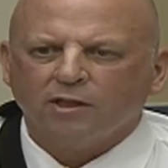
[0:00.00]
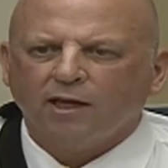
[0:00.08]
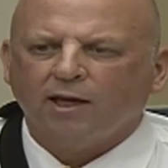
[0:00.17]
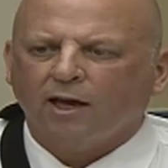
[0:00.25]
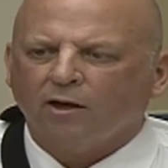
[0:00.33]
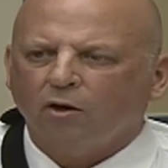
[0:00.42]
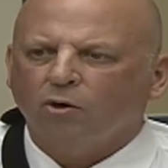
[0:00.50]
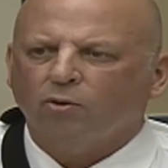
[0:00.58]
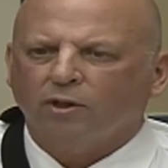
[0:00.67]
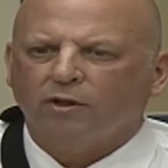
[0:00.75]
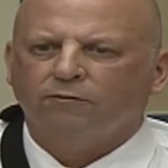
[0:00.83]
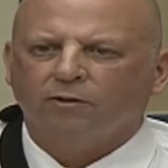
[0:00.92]
They can't go to
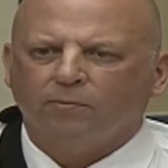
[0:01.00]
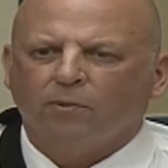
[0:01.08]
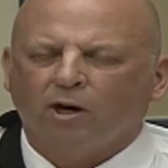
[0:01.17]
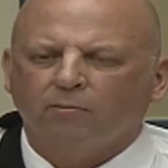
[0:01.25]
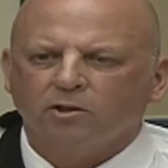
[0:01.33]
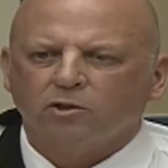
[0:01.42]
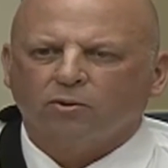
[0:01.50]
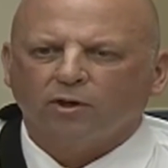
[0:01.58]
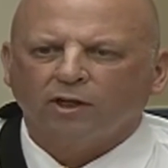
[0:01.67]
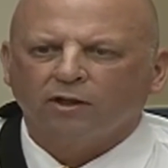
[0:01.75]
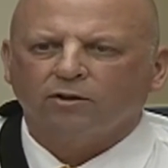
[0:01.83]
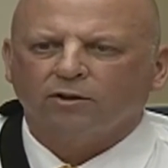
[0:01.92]
a different department store
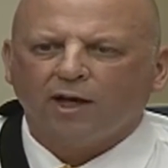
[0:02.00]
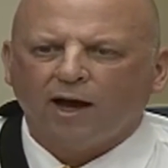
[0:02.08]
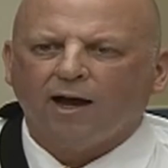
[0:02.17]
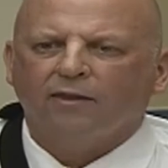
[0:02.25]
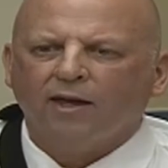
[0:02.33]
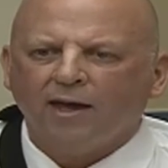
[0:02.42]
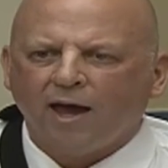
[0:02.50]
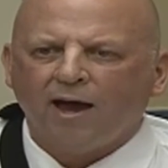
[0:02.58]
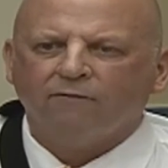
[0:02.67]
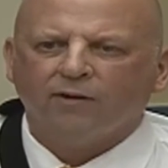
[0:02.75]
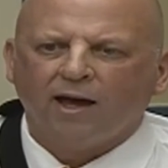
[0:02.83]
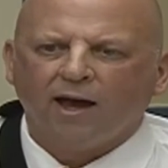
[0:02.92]
to get their tie. They
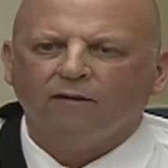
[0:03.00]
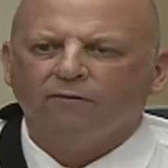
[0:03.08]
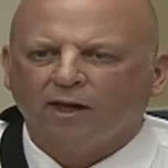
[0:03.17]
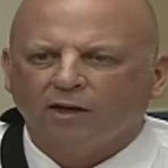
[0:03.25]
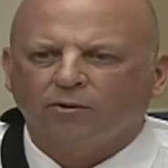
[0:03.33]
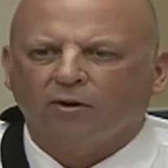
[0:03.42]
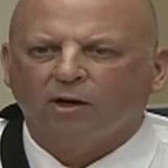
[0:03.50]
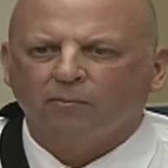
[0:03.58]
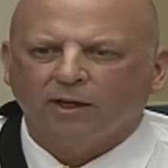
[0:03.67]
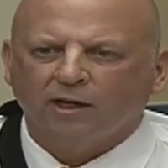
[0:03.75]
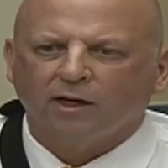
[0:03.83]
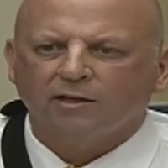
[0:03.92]
have to have that drug
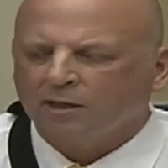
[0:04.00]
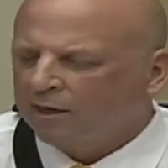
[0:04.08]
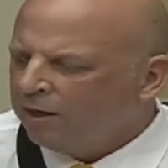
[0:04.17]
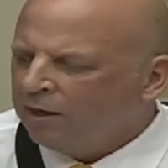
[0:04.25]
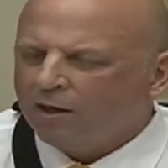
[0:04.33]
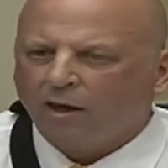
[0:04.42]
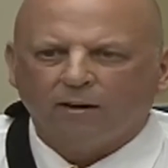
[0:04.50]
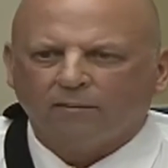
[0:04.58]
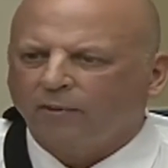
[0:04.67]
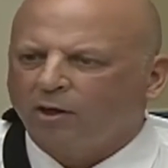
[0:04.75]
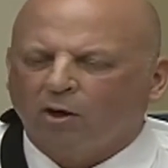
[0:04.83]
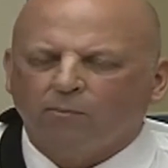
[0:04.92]
because
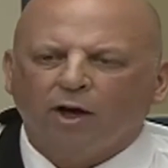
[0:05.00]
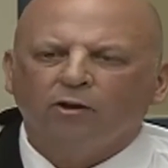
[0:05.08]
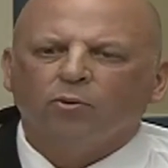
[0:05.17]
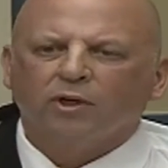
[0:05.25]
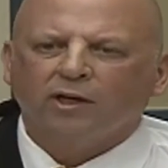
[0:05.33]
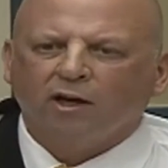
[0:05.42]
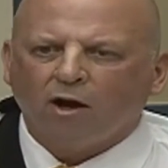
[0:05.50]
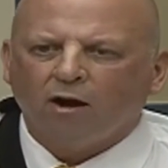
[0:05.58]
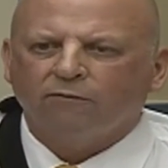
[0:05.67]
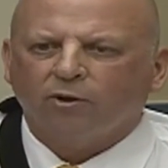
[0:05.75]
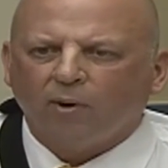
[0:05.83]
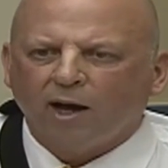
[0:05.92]
a mother would cut
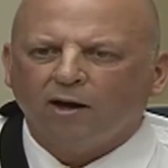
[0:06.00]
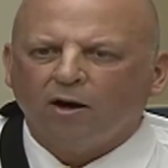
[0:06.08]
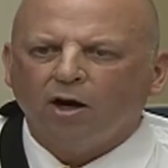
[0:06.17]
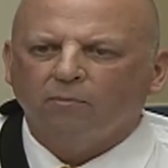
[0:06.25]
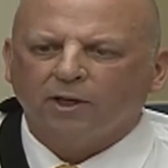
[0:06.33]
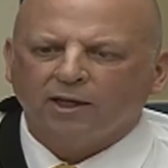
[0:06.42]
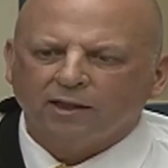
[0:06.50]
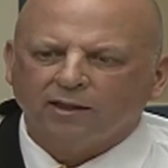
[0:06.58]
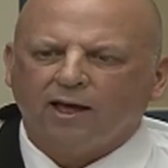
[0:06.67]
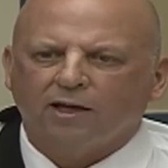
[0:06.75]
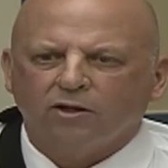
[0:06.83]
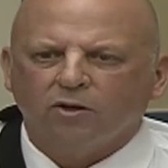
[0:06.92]
off her right arm to get
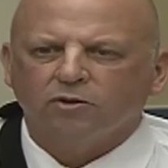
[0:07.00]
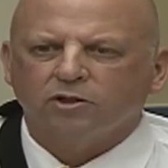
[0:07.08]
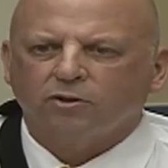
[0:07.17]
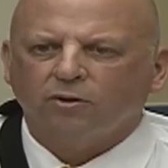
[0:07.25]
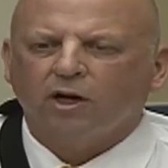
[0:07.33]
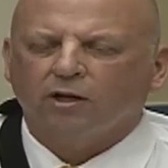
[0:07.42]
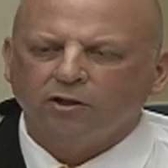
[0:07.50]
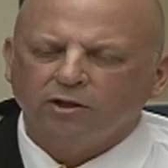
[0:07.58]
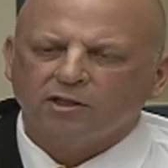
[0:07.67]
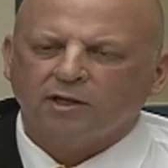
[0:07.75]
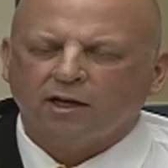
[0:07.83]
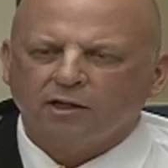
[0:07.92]
that dose of drug. You
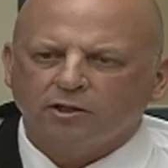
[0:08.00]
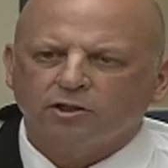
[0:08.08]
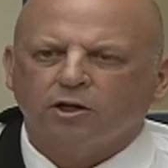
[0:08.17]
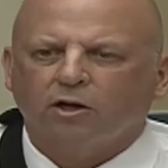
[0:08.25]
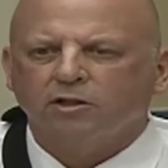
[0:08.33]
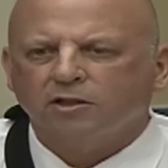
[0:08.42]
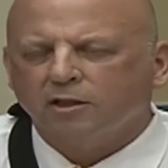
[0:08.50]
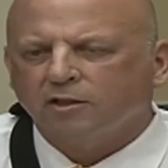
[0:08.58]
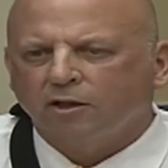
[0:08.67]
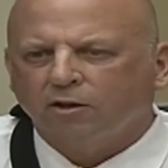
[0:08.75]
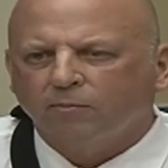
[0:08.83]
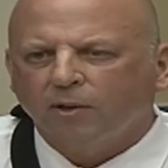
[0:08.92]
decided to charge
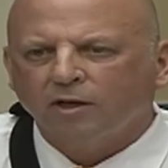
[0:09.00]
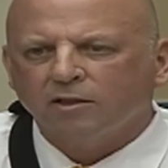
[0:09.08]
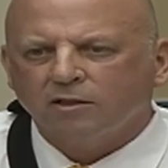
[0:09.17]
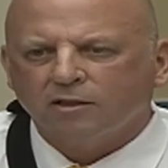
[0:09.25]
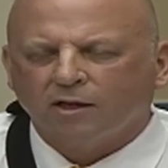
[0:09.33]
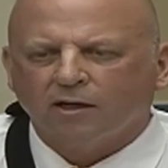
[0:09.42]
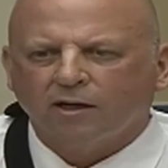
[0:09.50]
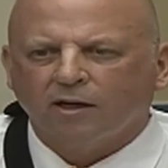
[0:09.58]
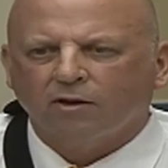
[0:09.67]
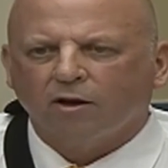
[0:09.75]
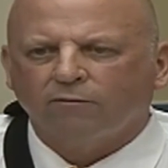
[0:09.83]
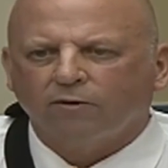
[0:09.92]
$600 instead of
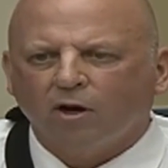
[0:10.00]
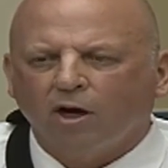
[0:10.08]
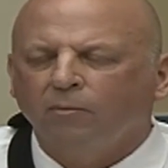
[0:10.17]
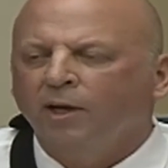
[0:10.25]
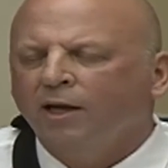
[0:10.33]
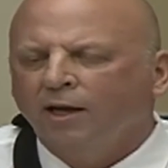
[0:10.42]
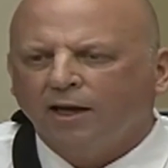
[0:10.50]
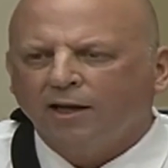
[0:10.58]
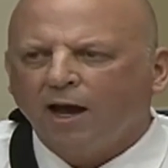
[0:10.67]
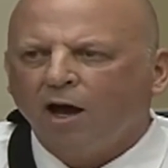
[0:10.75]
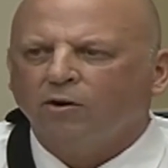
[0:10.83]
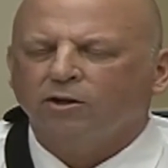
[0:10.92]
cutting off her arm, and
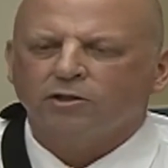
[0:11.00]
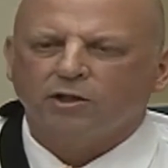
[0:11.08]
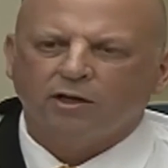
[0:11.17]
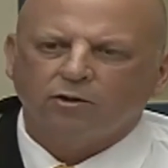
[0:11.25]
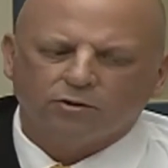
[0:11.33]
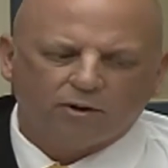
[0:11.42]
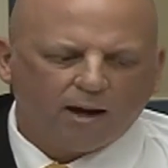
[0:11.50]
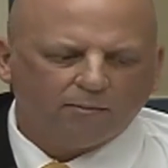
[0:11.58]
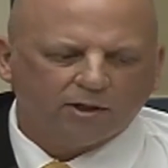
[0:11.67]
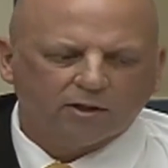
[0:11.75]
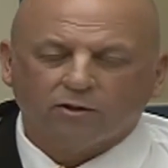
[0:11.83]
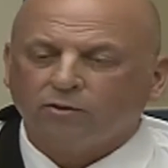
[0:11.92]
now you're saying you're
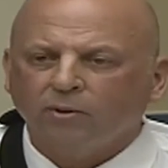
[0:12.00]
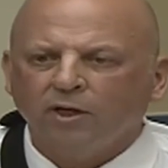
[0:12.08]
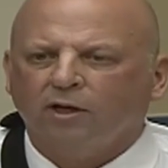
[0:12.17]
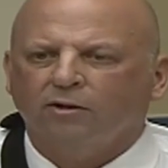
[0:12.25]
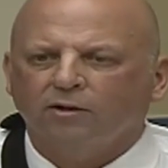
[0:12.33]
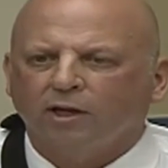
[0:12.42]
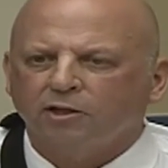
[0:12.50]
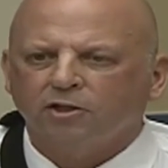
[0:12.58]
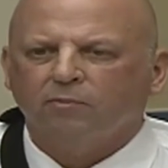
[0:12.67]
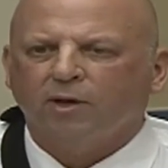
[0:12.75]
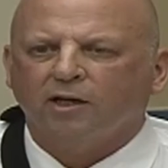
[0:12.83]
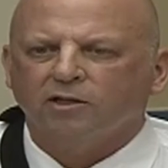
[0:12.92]
dropping it to $300, and that
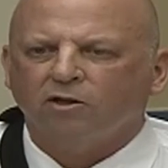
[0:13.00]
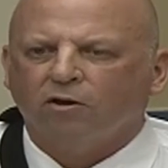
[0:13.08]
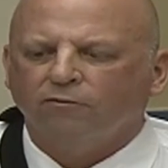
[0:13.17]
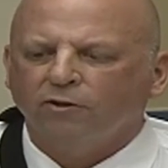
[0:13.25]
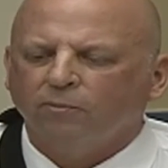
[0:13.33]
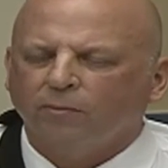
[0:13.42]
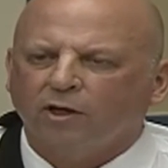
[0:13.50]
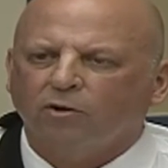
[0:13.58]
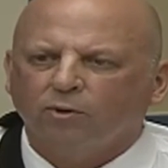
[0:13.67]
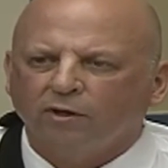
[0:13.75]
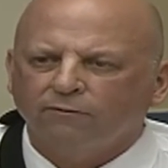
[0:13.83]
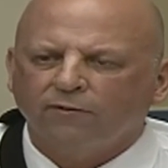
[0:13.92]
should make us all feel
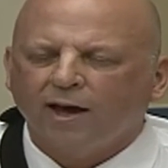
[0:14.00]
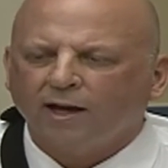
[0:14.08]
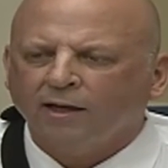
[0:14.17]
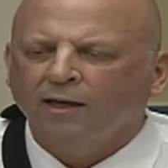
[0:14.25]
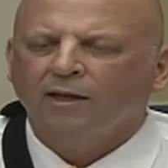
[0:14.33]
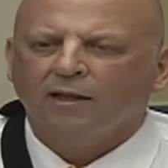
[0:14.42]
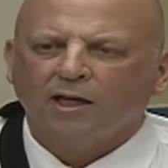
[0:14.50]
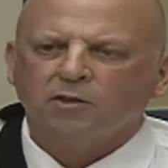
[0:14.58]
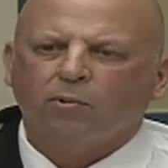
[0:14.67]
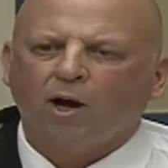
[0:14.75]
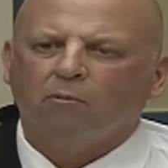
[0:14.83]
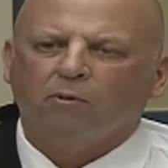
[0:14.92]
better, when in fact that's
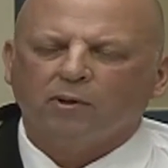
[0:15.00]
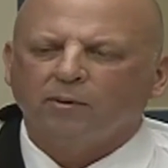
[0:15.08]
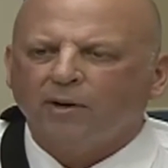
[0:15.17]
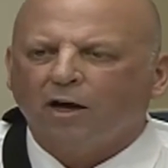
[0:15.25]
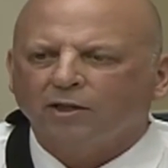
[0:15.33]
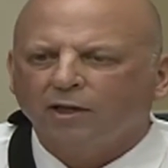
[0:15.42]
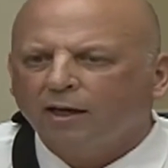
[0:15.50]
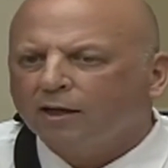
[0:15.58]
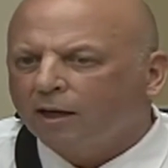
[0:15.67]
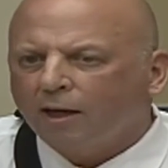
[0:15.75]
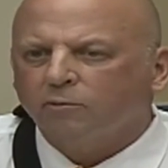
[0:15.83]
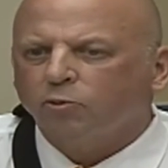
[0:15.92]
probably about
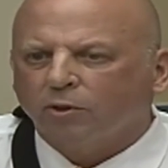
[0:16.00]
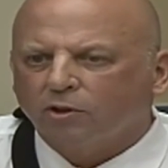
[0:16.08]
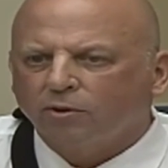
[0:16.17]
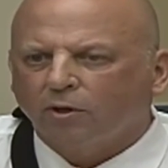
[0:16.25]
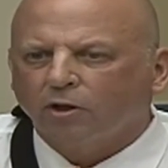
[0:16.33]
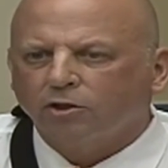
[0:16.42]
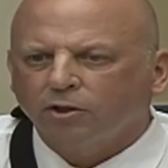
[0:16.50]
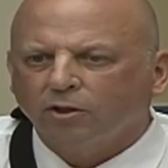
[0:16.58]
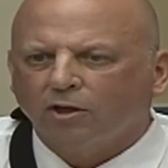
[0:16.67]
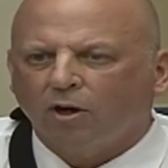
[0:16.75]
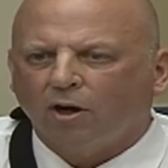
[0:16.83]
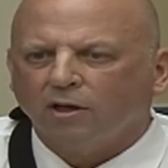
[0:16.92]
10 times what the drug
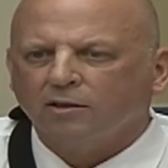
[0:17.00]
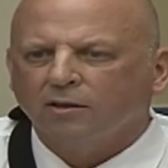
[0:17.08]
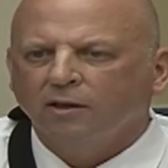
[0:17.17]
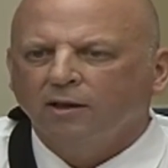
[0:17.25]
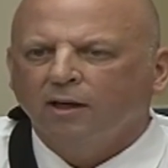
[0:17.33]
should cost.